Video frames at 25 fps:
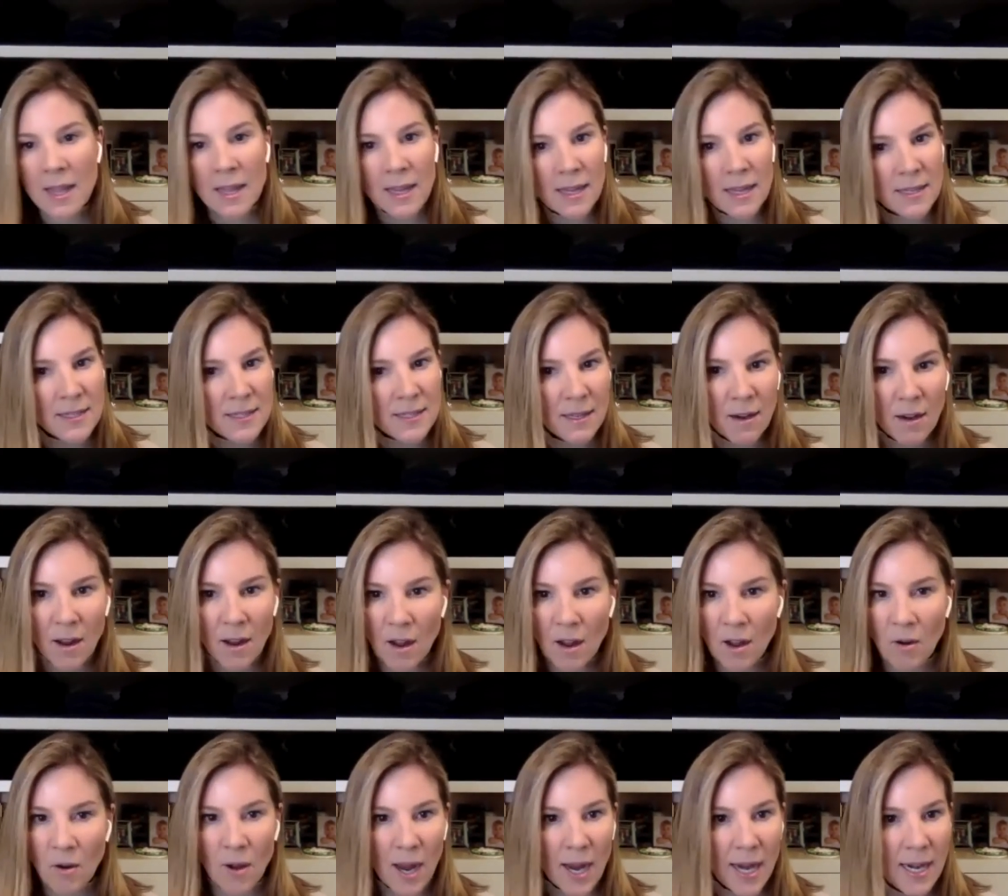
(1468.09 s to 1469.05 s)
he said,
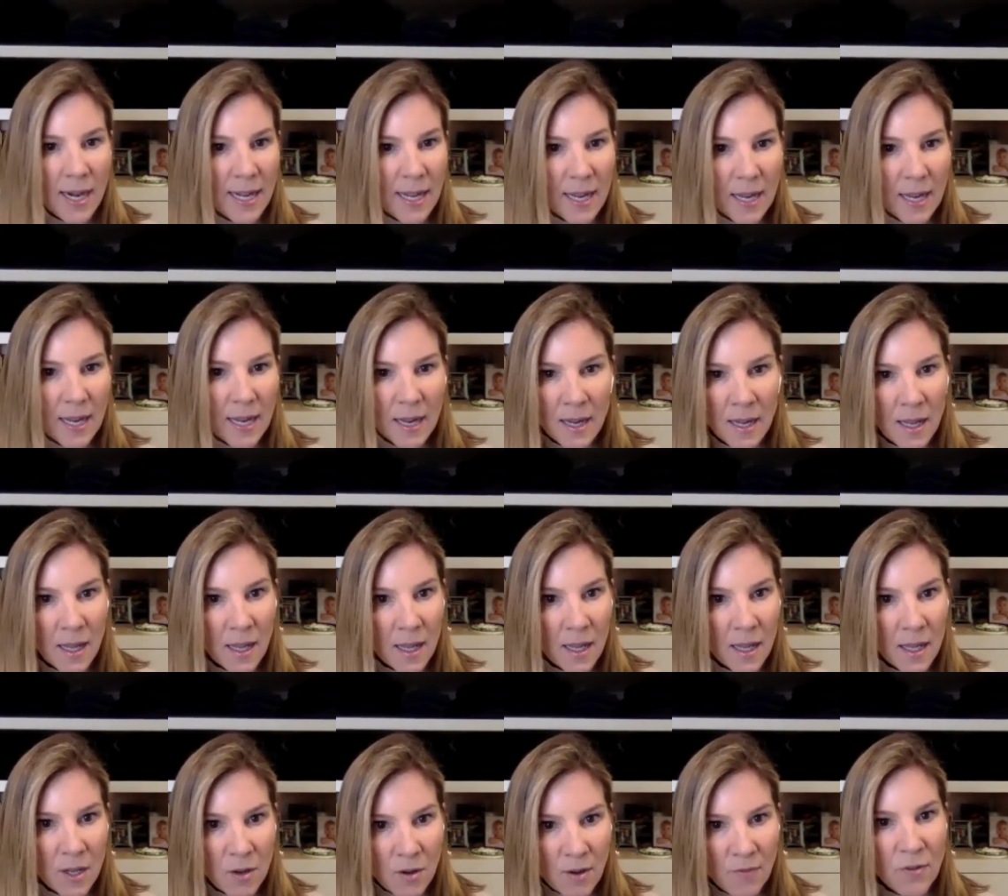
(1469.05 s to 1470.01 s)
"Oh, Heidi,
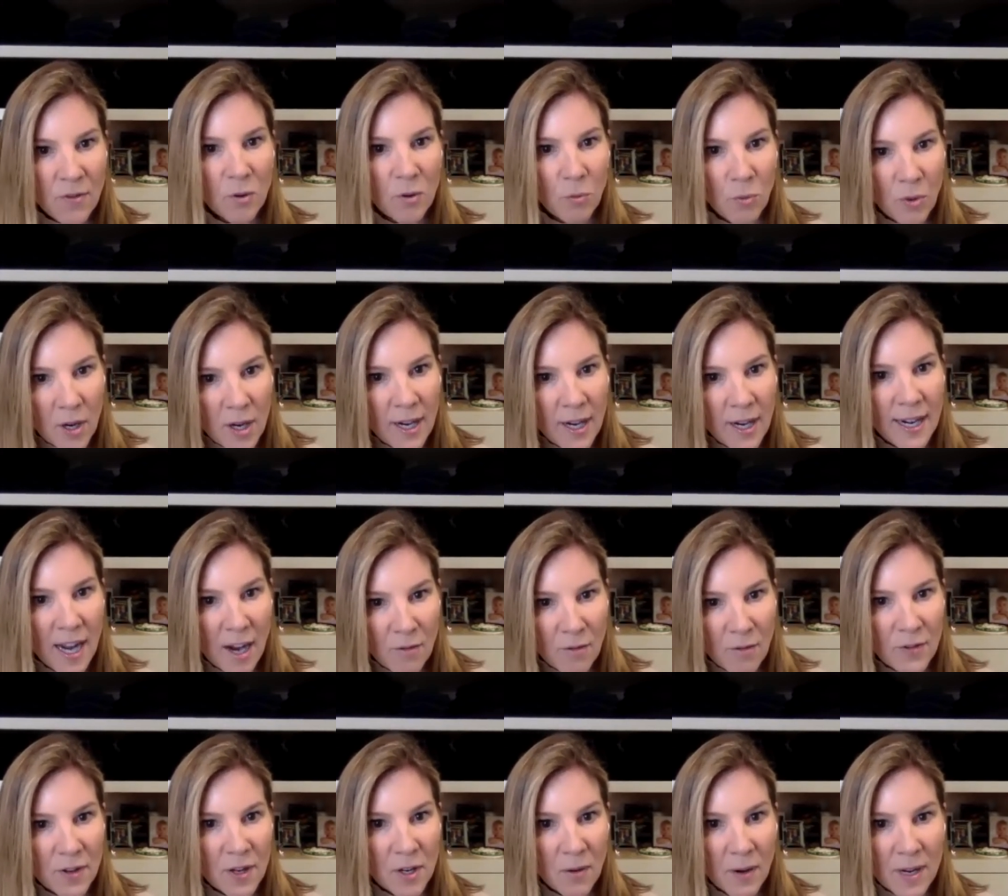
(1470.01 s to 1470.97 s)
you have your work cut
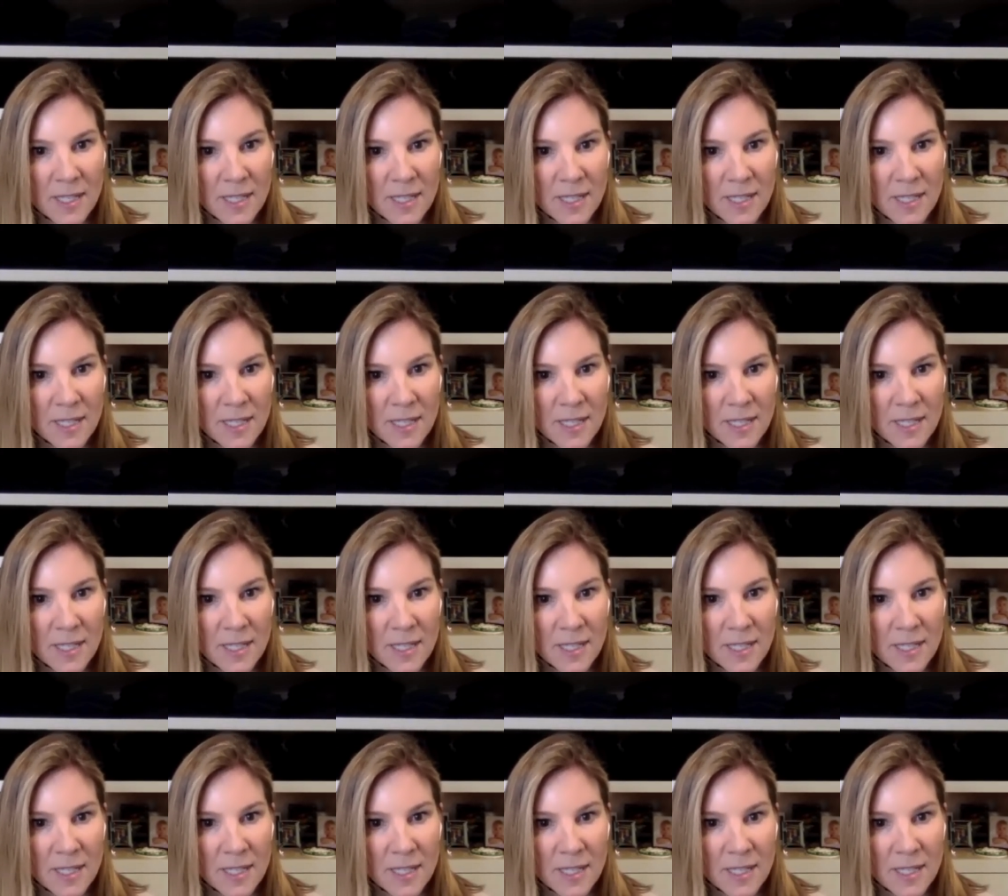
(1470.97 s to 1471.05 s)
out for you."